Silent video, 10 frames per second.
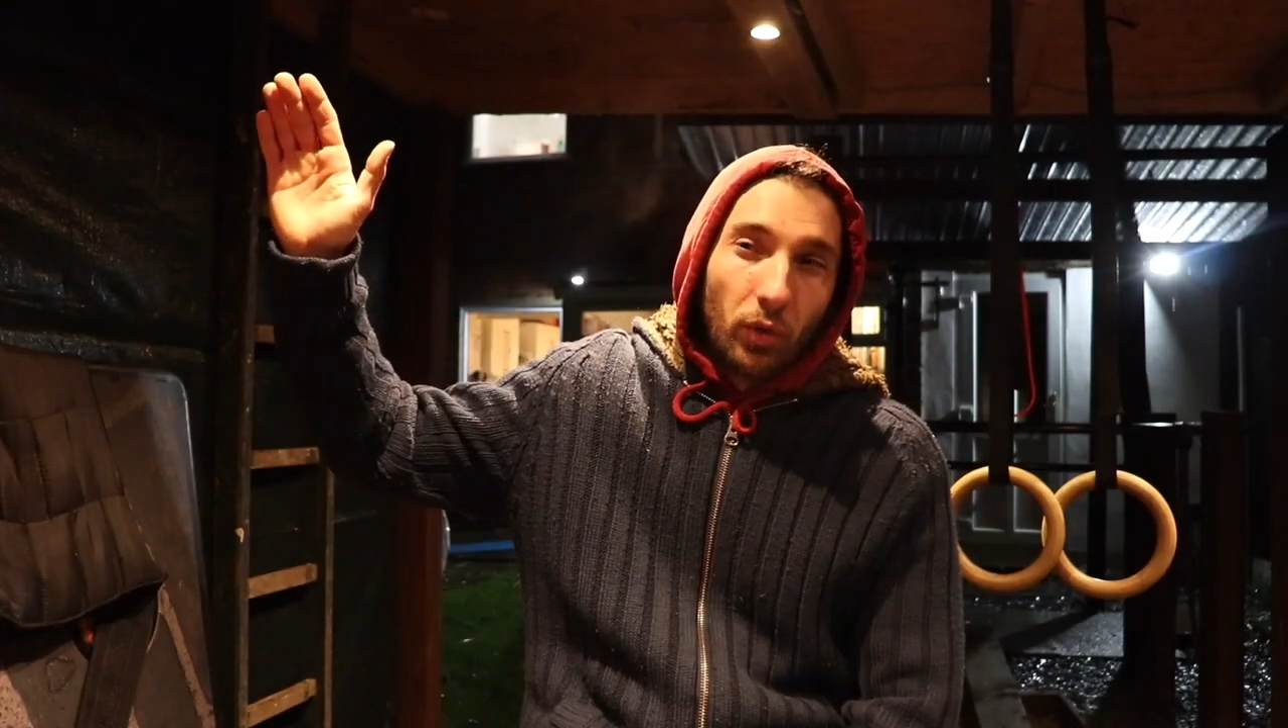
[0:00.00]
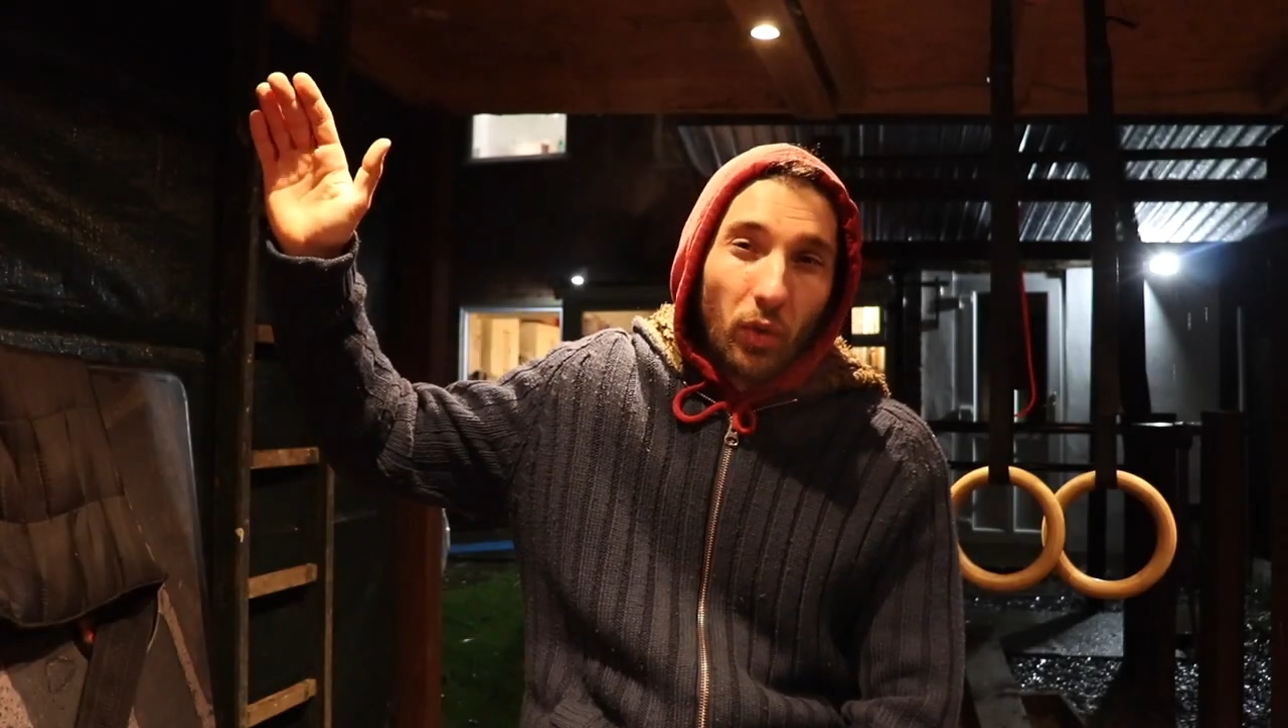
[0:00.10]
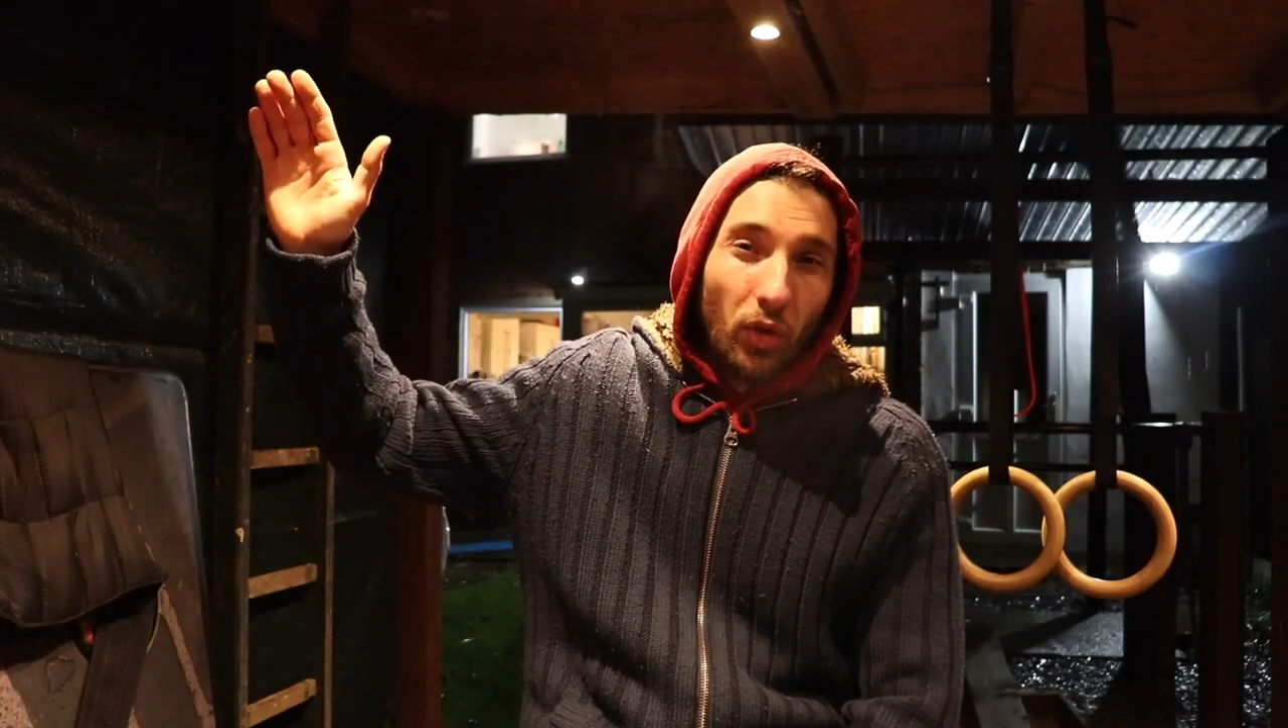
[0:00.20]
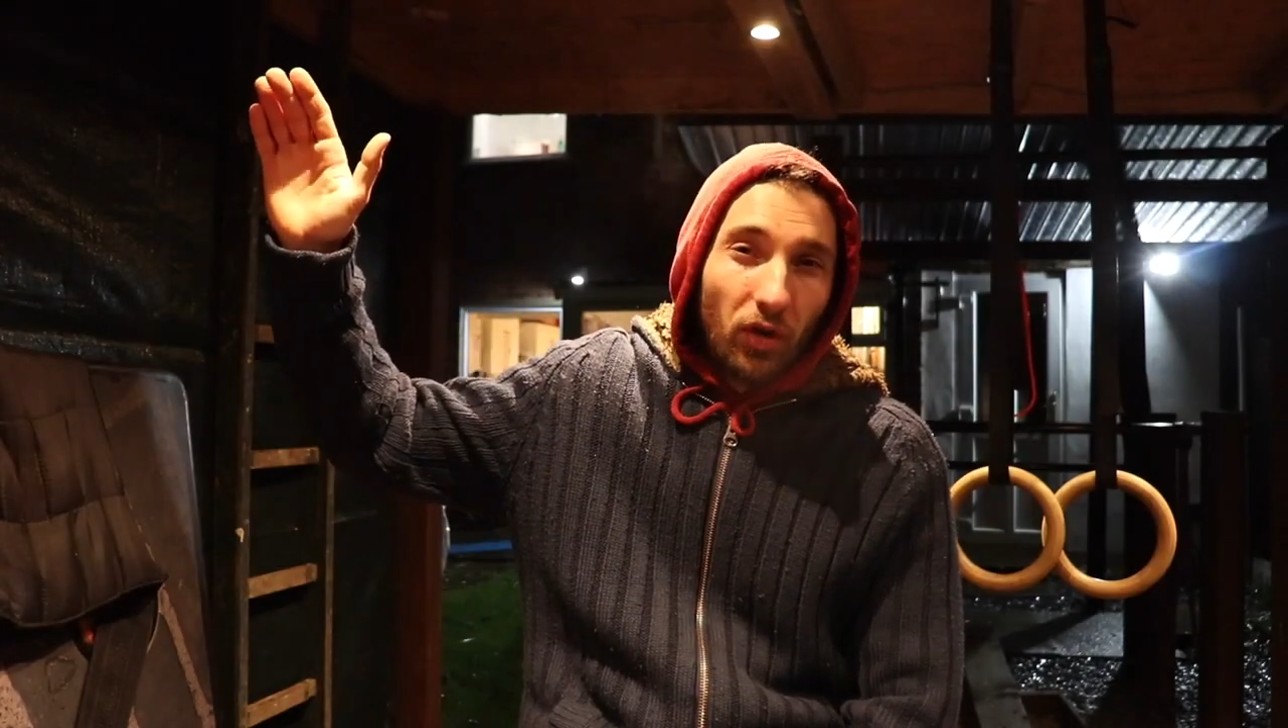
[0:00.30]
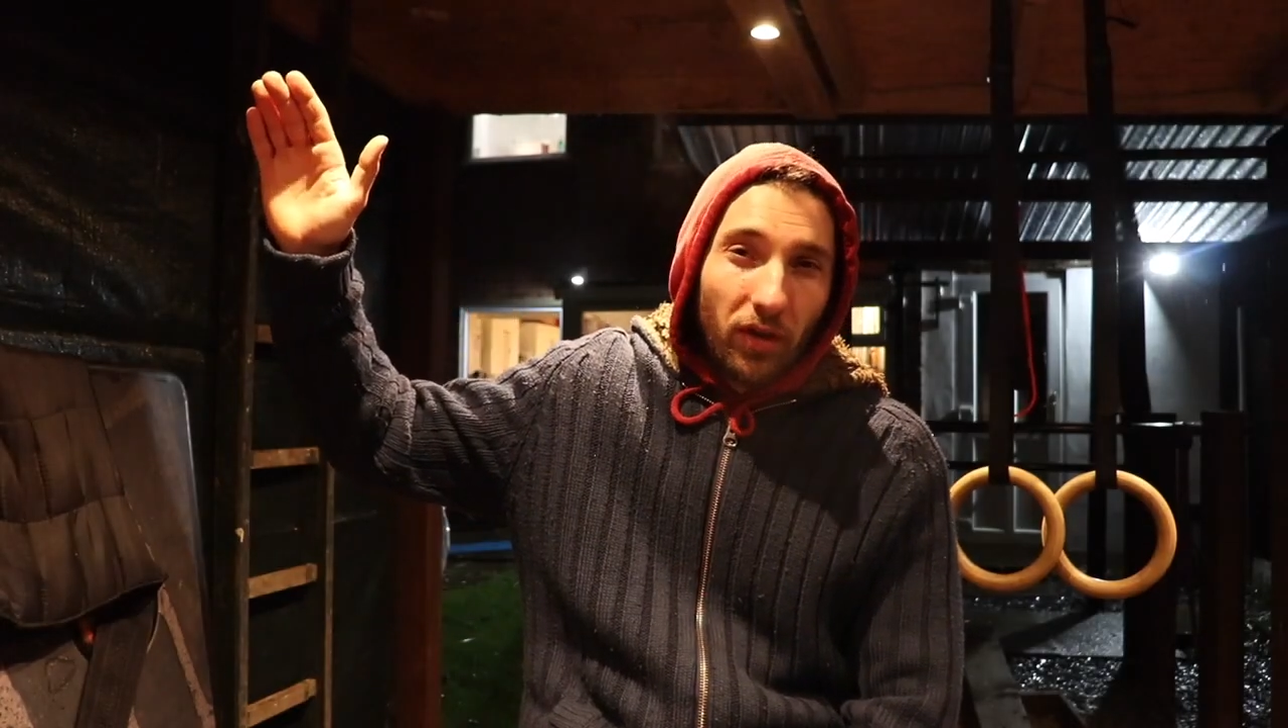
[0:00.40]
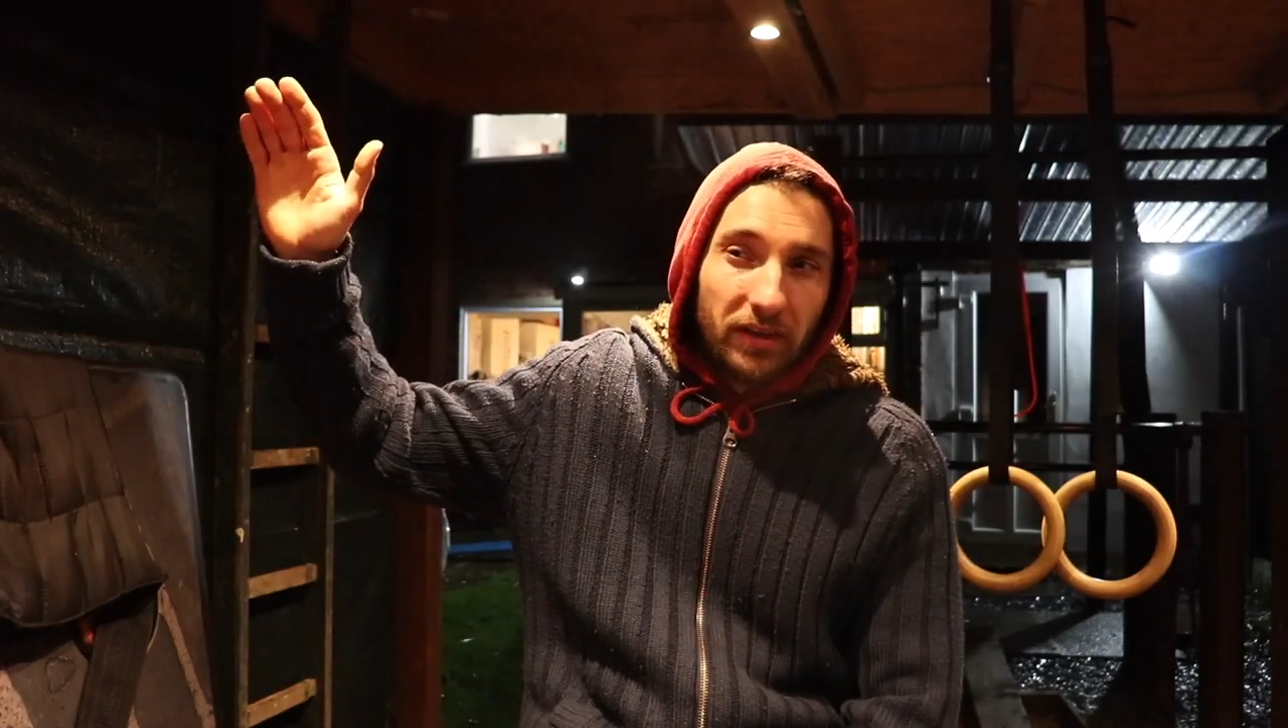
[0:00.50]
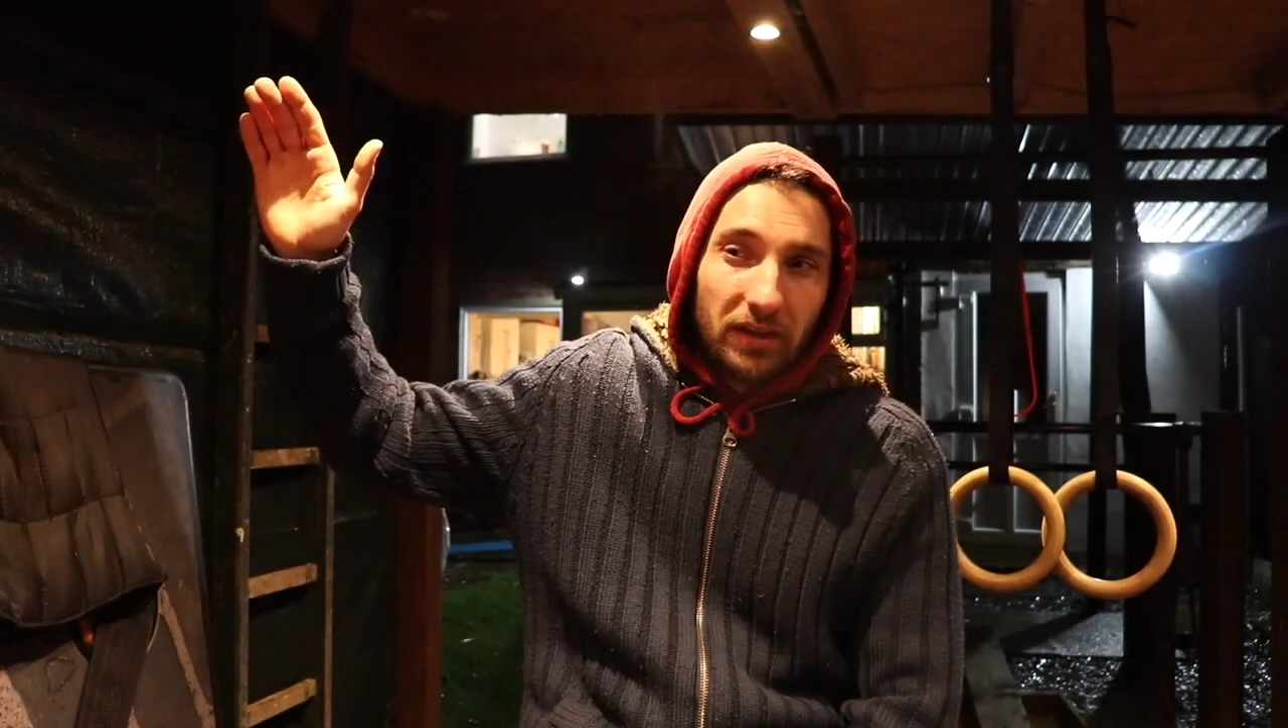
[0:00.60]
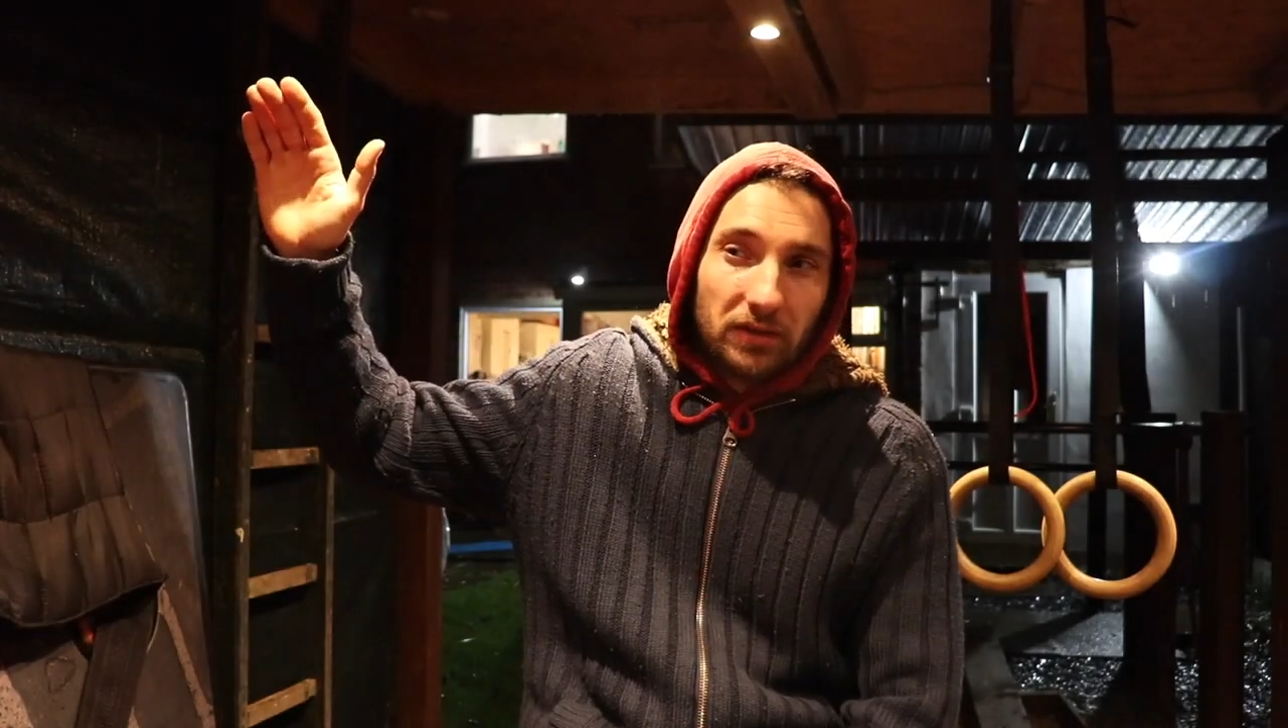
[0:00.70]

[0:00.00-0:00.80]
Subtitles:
quarter of it,